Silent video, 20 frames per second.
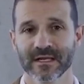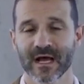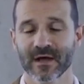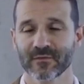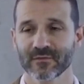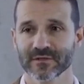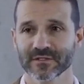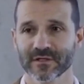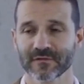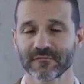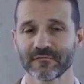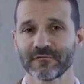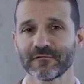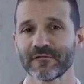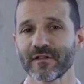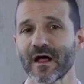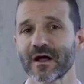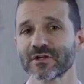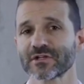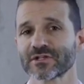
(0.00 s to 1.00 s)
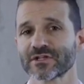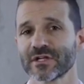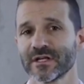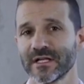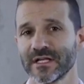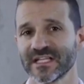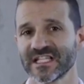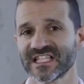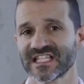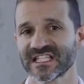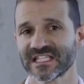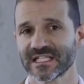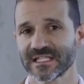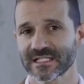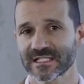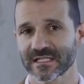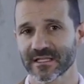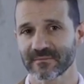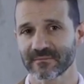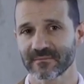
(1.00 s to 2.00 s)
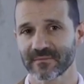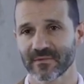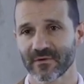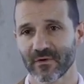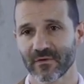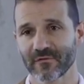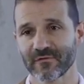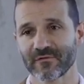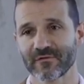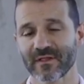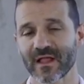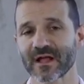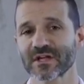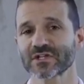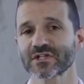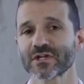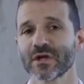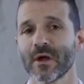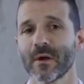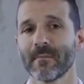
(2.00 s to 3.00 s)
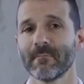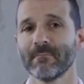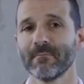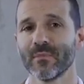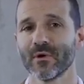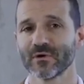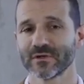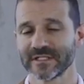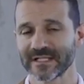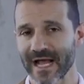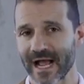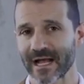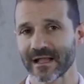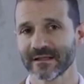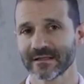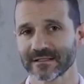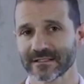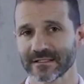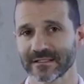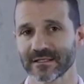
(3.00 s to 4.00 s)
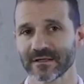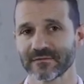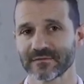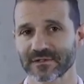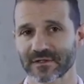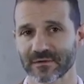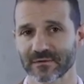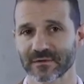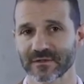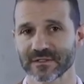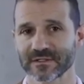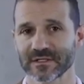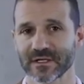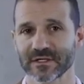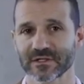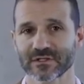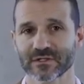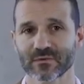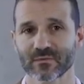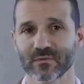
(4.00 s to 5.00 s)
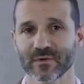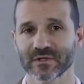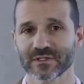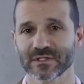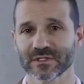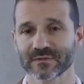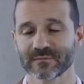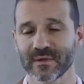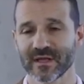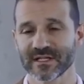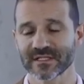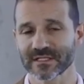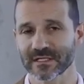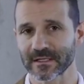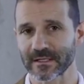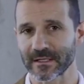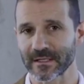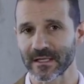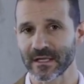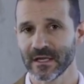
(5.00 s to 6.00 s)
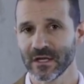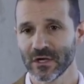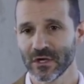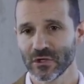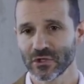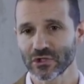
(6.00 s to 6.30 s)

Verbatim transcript: Now, there is a flush system or flush modality of sterilization, which is basically